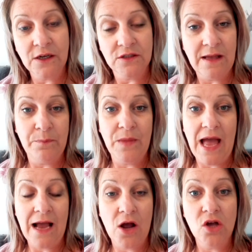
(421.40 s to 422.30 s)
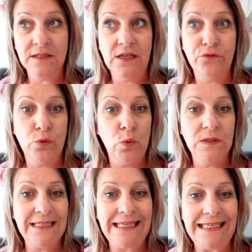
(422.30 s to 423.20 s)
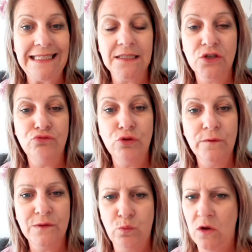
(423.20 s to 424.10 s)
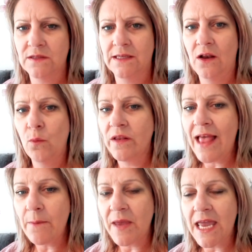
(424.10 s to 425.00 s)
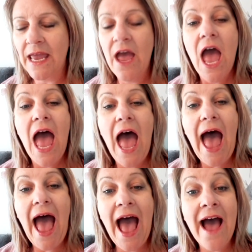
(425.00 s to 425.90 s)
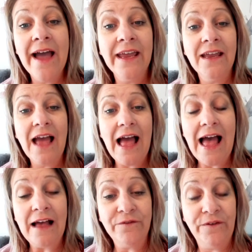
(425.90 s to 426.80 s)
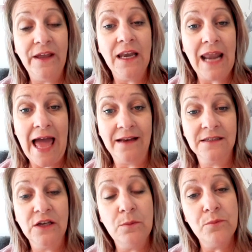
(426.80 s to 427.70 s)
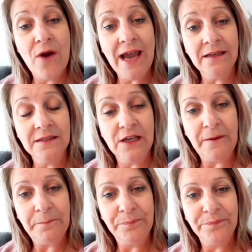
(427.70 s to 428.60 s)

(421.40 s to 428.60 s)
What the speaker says: because I can't see through ceilings and roofs, what a skill would that be? I feel lighter and brighter.